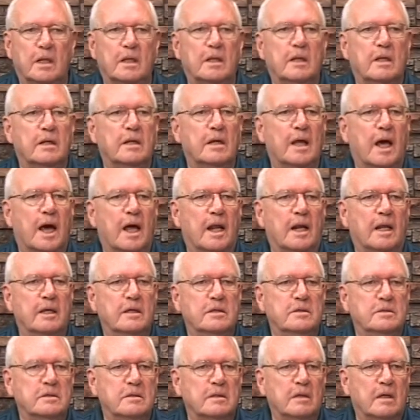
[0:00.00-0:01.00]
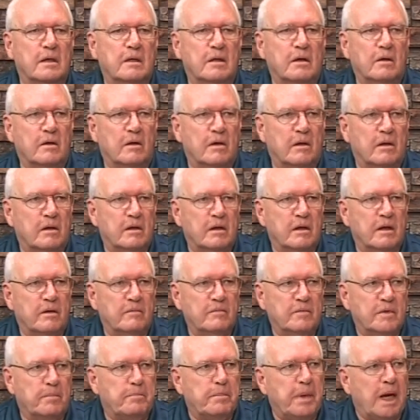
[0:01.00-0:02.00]
and the knowledge and all
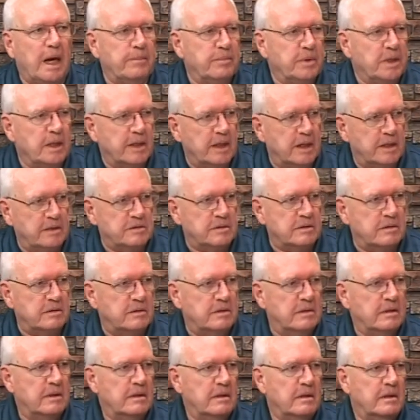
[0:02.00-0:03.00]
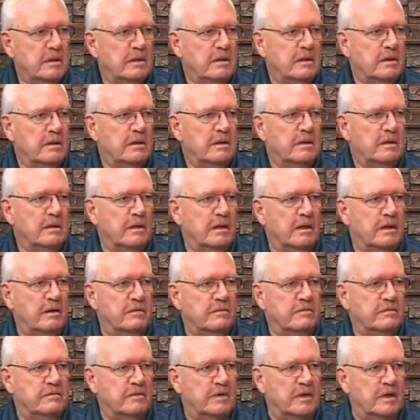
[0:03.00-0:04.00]
of the population
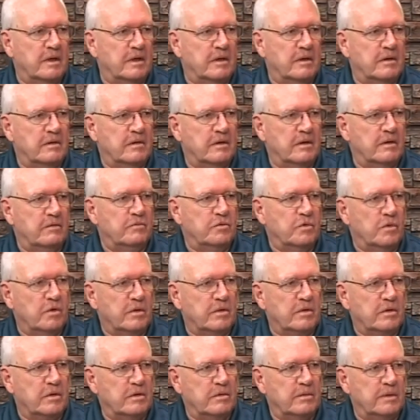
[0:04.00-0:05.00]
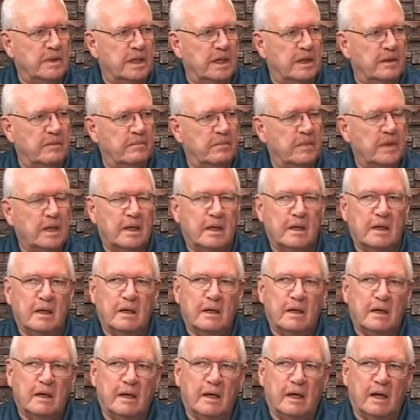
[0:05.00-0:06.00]
of North Korea.
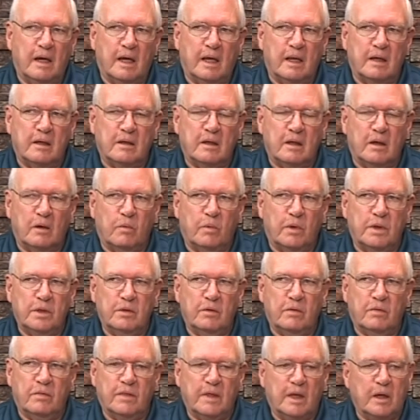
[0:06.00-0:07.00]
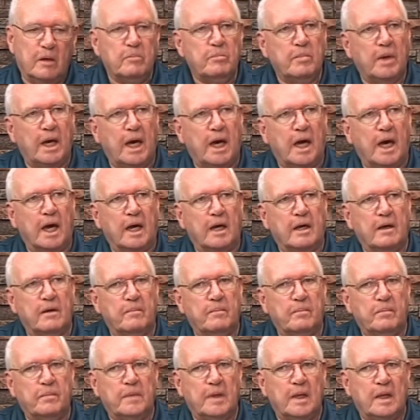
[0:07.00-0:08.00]
And when you think back,
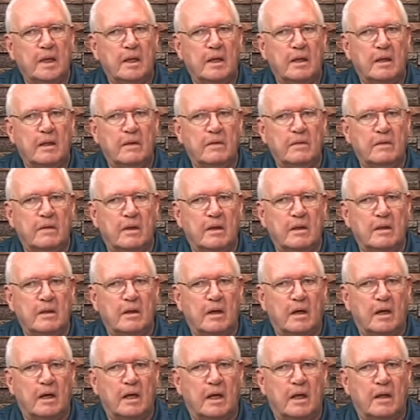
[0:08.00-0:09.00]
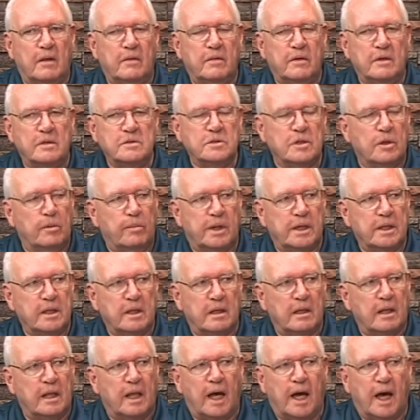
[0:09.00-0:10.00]
there's nobody
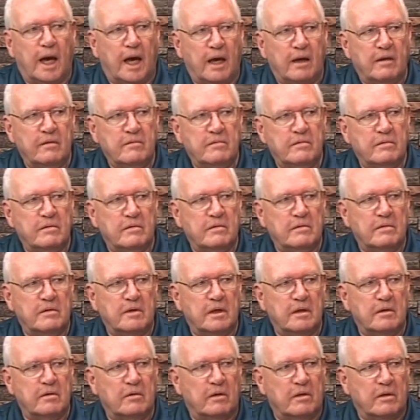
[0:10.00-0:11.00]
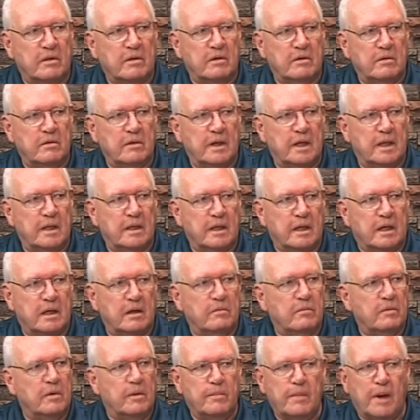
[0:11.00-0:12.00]
alive in North Korea that
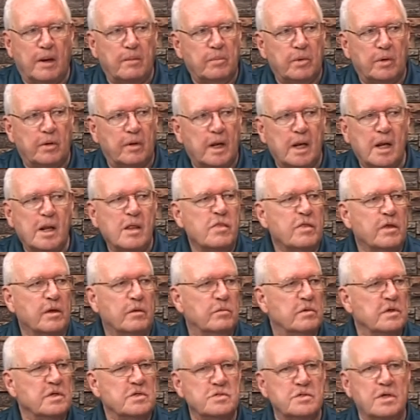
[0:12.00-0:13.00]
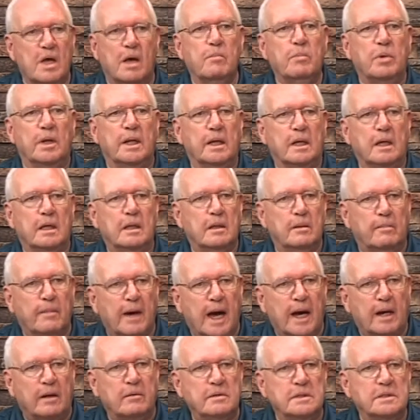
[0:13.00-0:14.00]
can remember anything resembling a
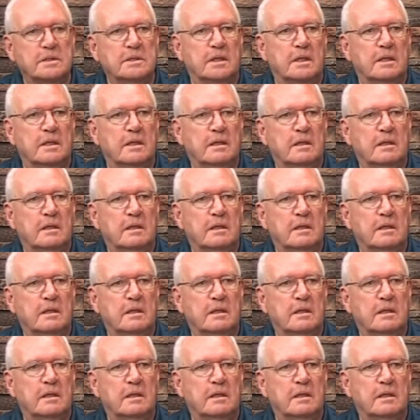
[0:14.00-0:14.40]
democracy.